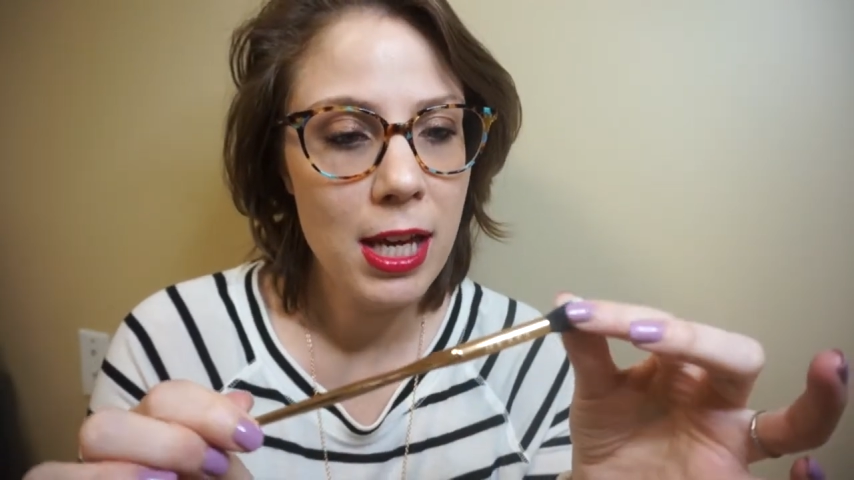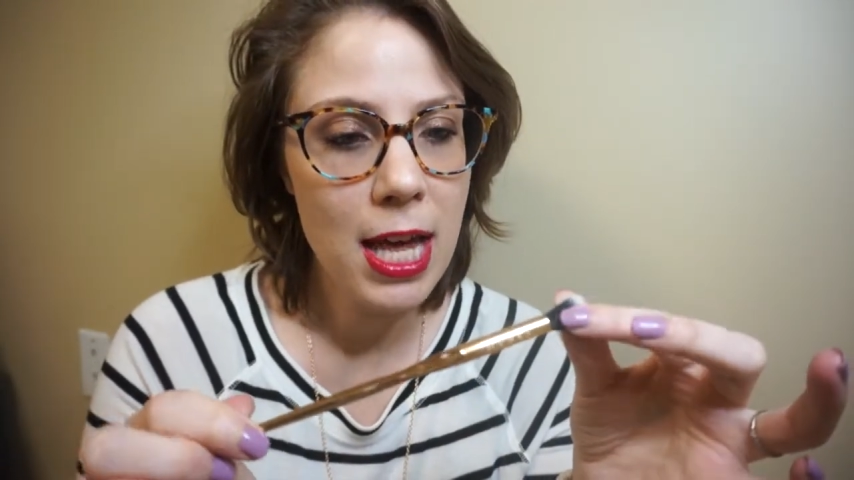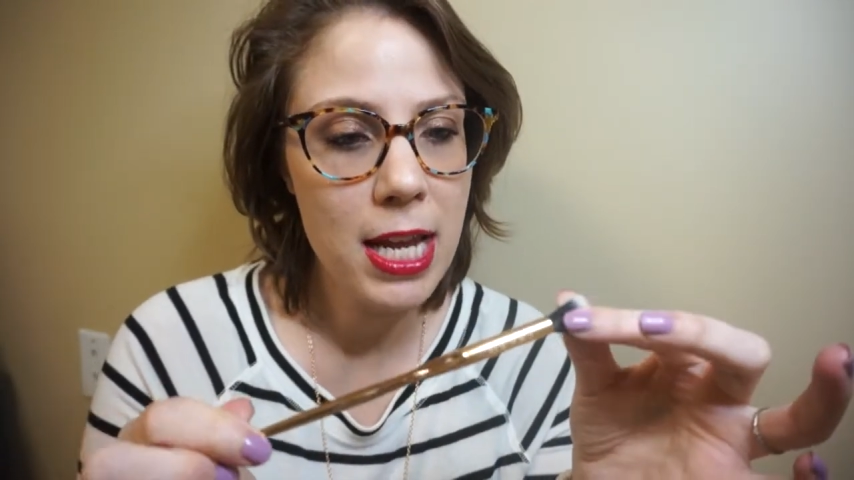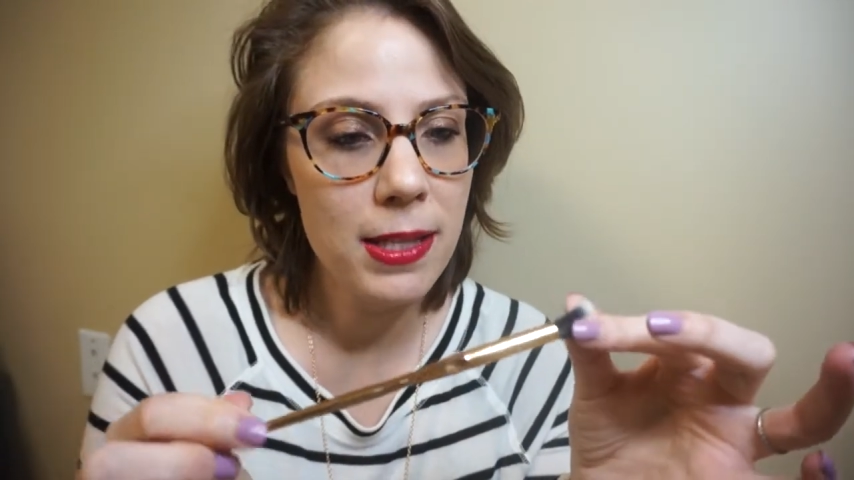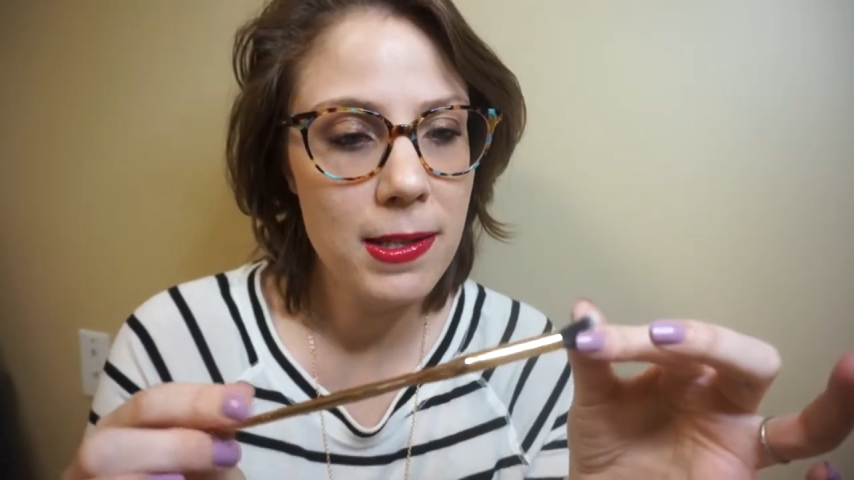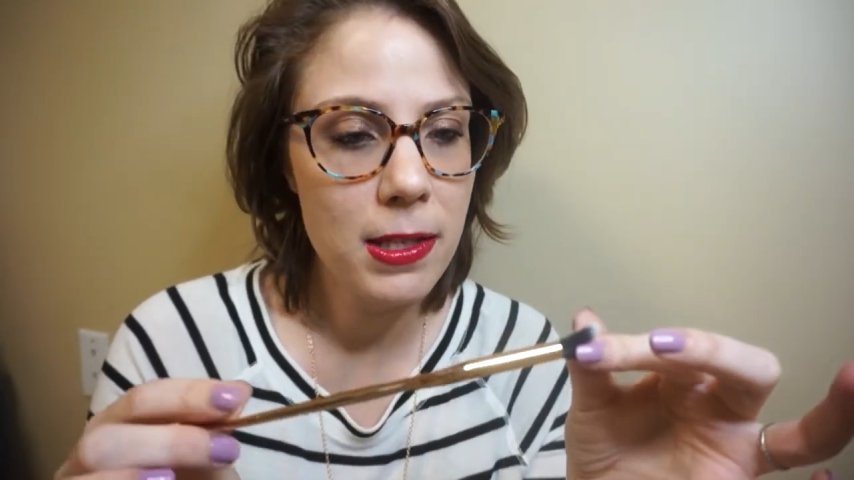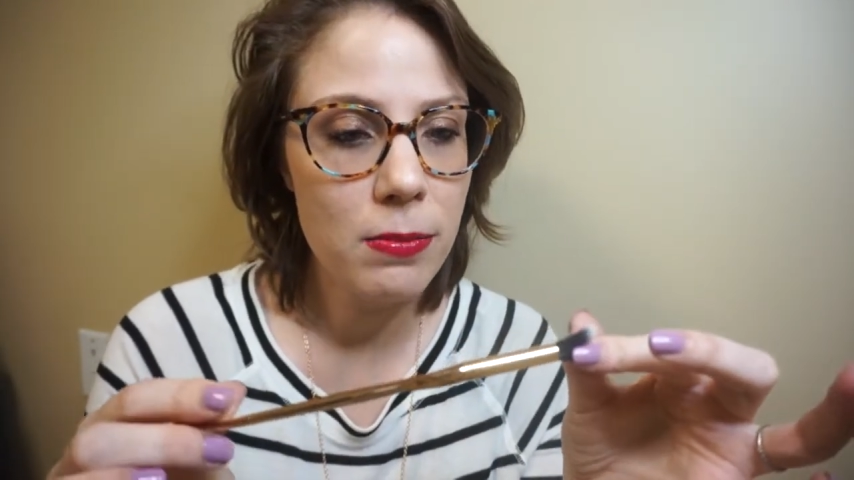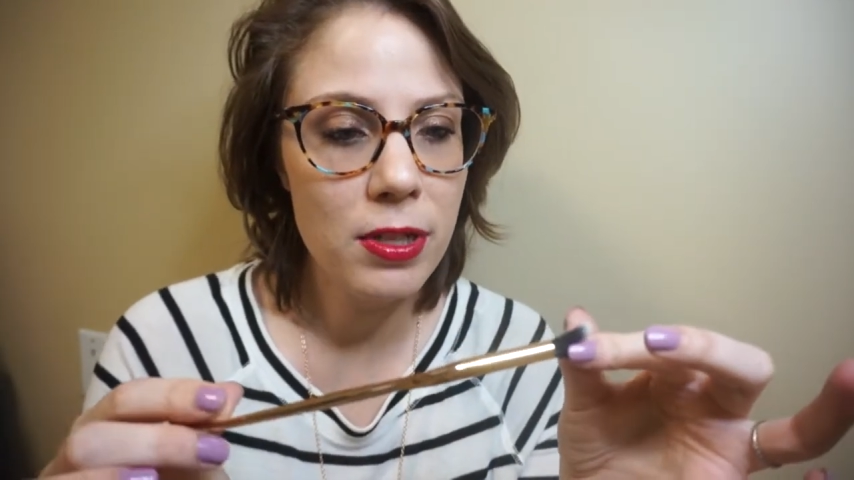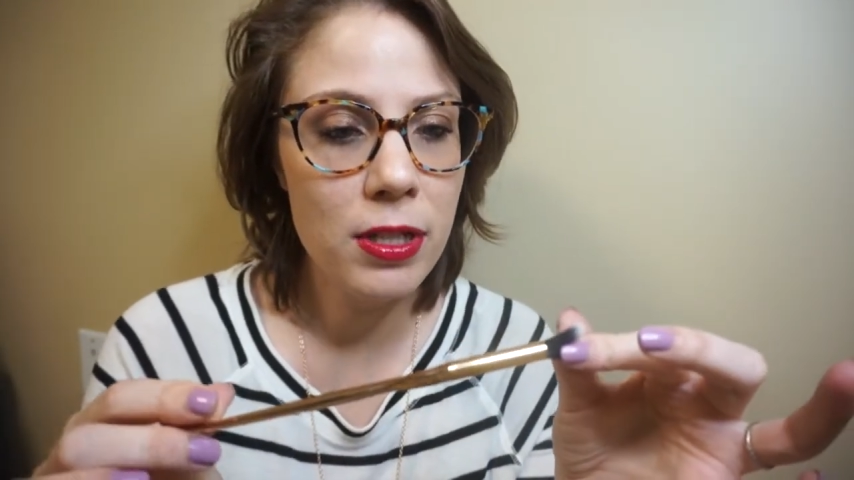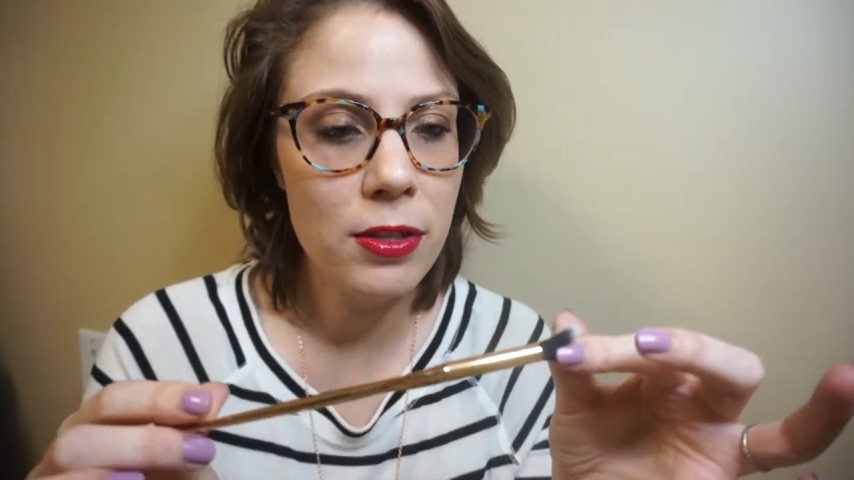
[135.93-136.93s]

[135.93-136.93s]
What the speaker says: And it's number